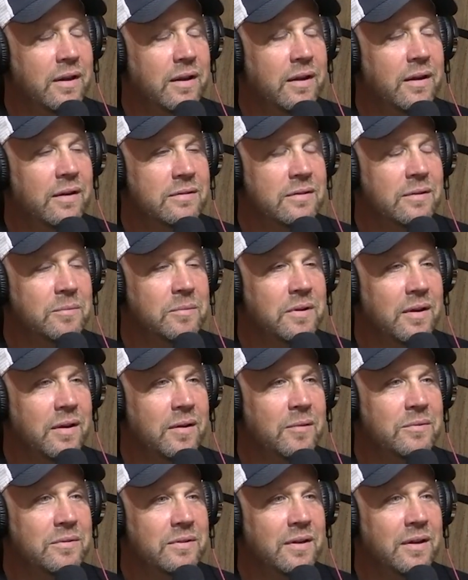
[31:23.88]
Yeah,
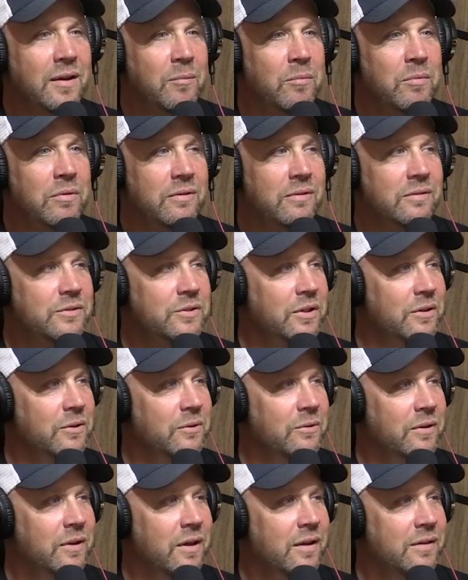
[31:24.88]
sometimes. Yeah, I'm a little
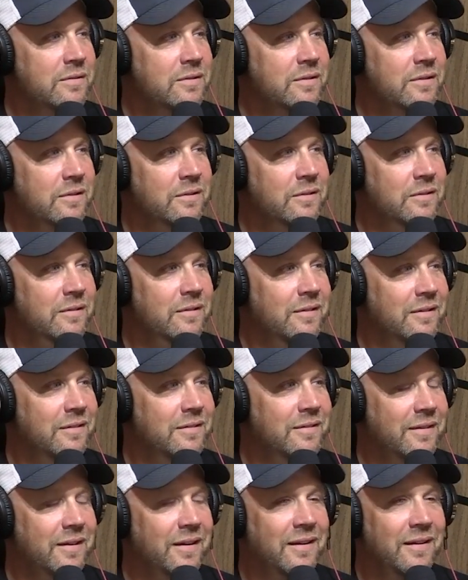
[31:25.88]
general Nazi dude.
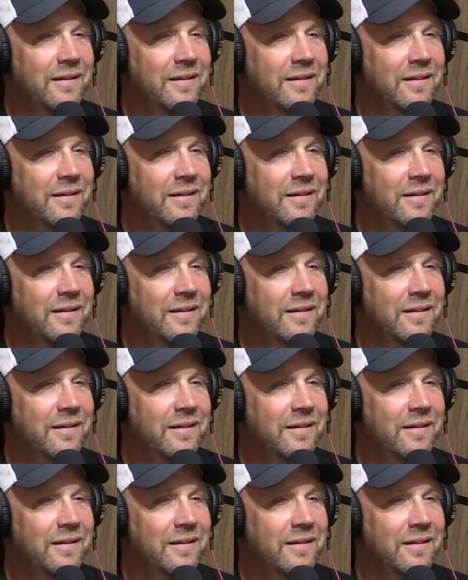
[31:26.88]
Yeah.